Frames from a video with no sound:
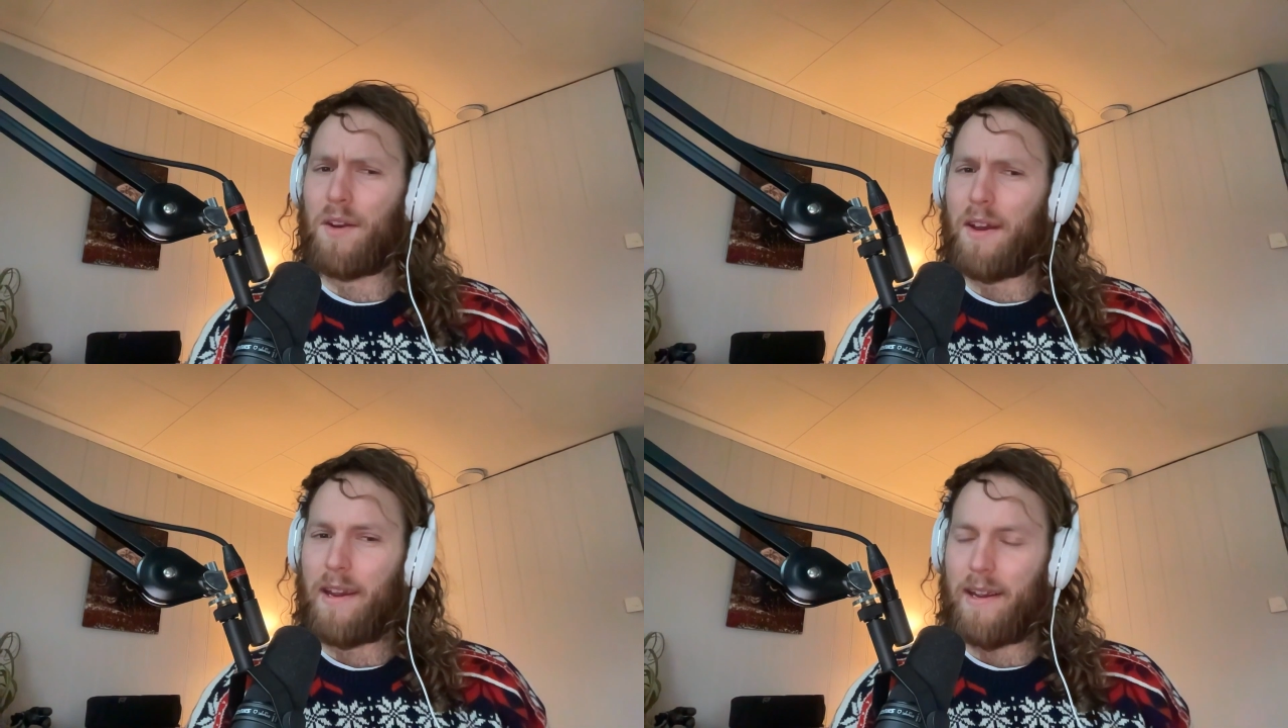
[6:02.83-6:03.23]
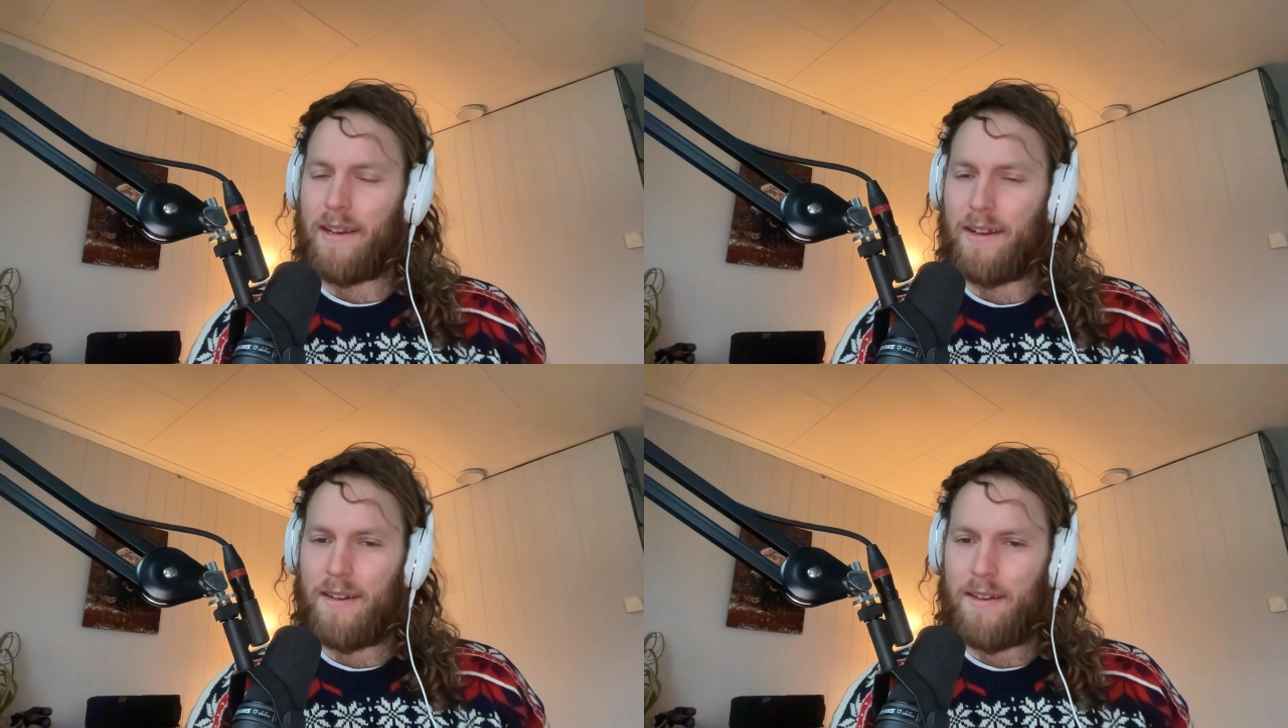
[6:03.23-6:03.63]
a
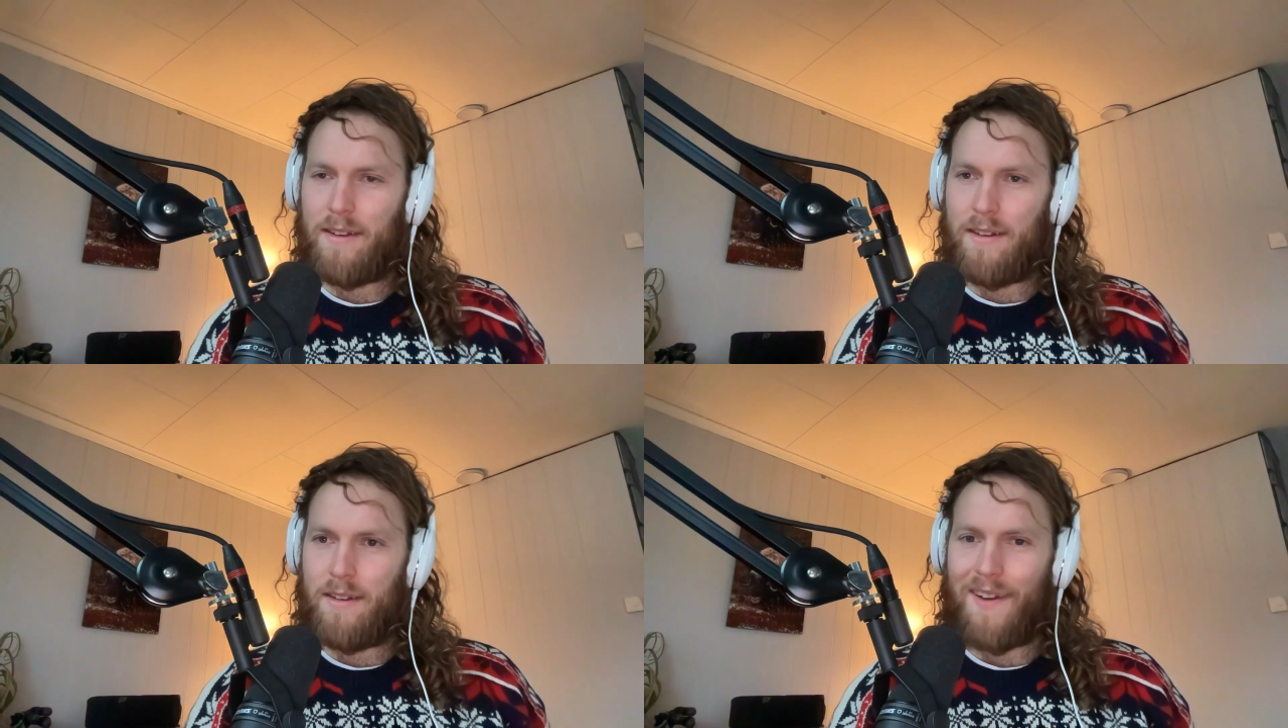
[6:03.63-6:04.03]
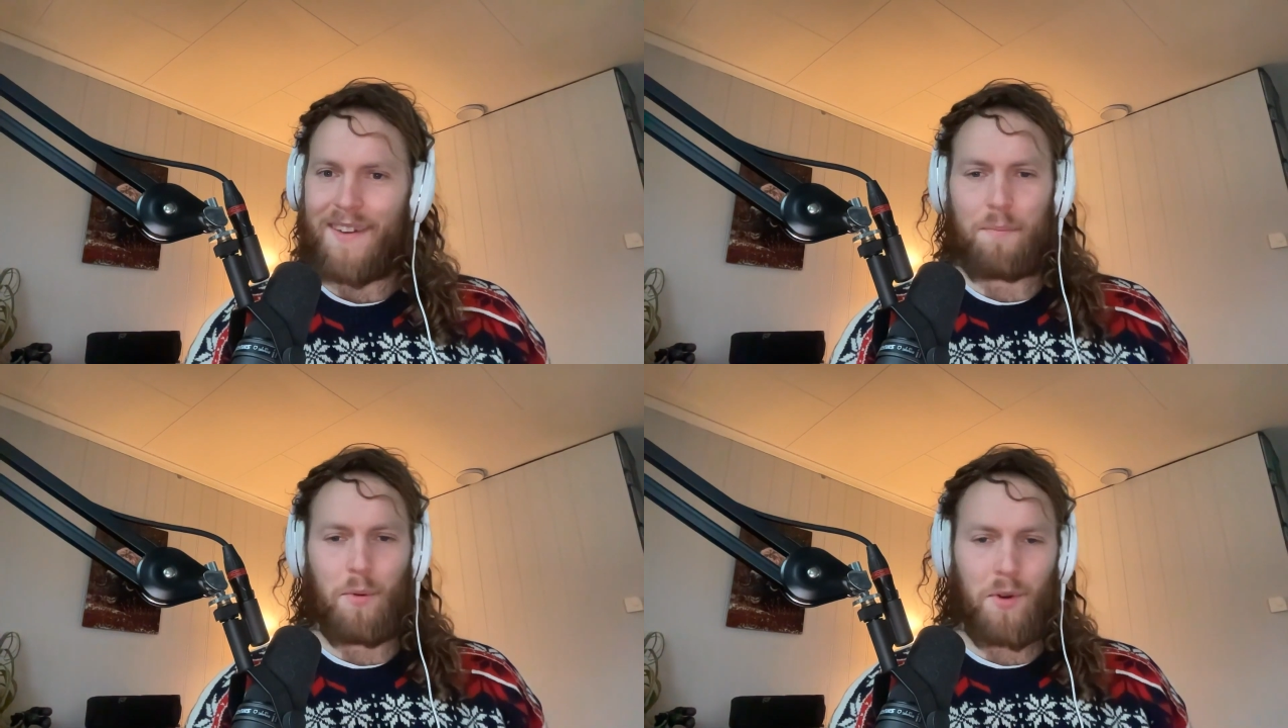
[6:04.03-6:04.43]

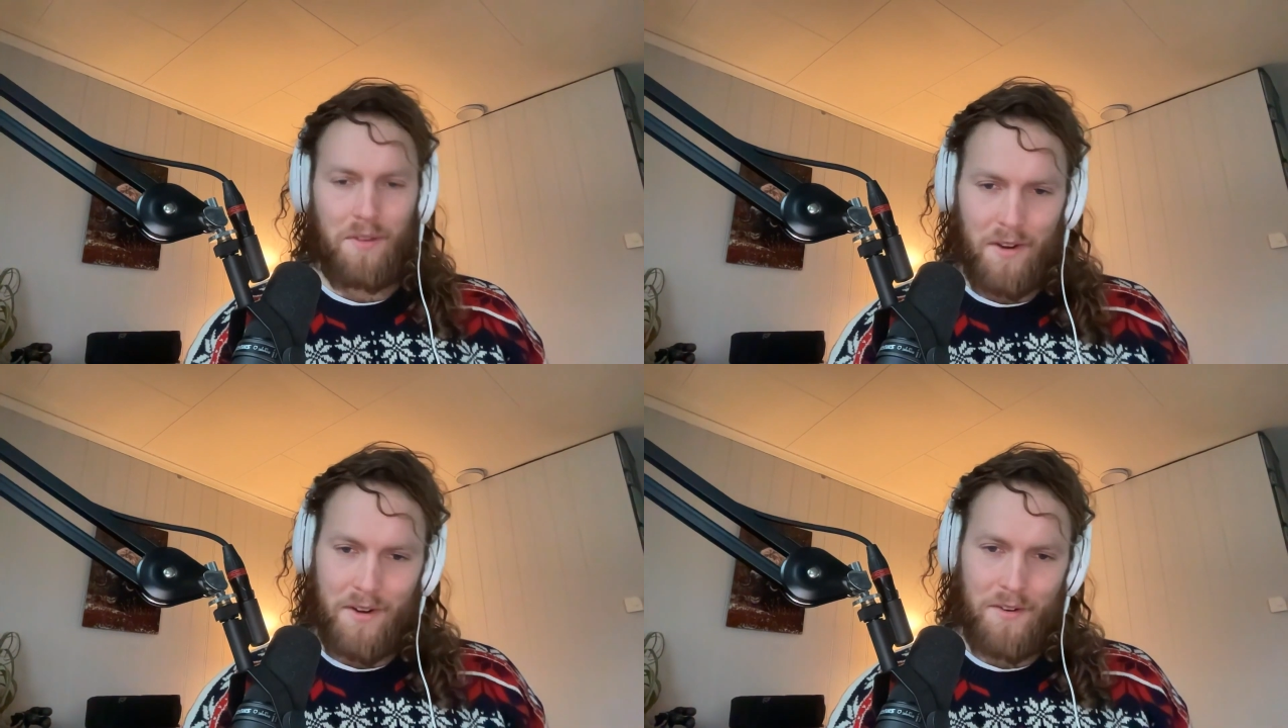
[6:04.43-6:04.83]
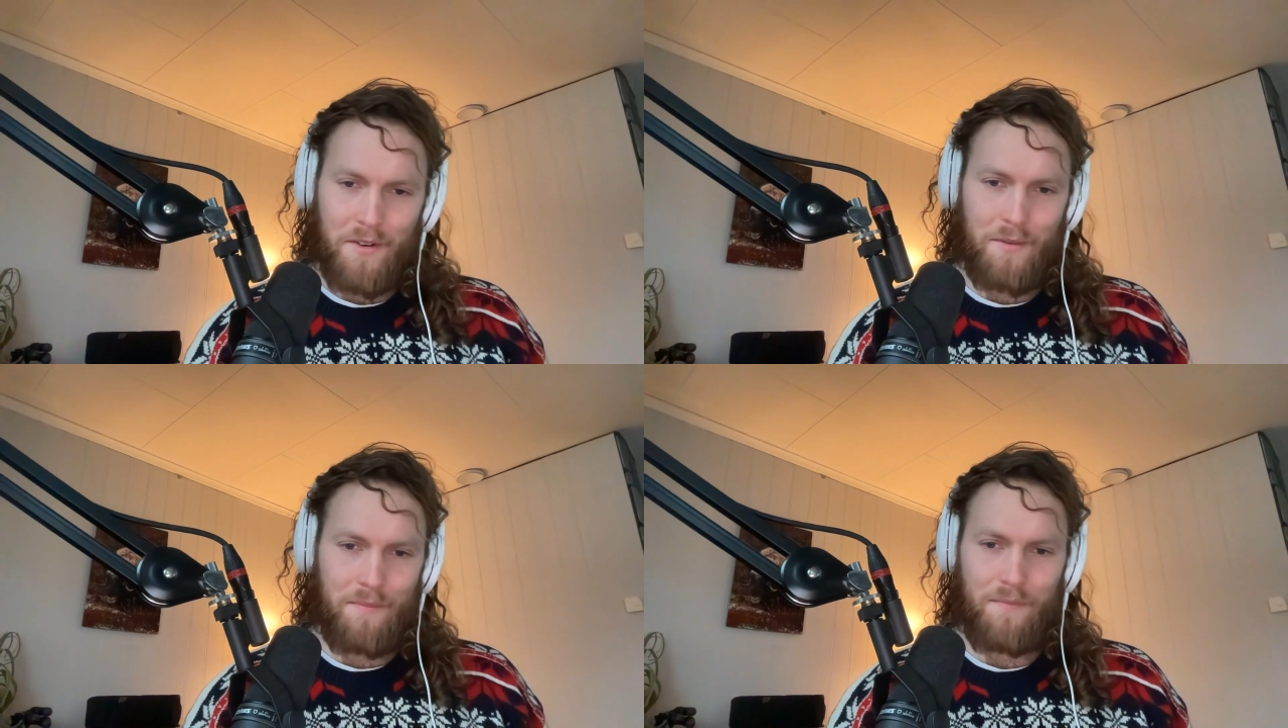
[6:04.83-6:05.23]
sports hunter.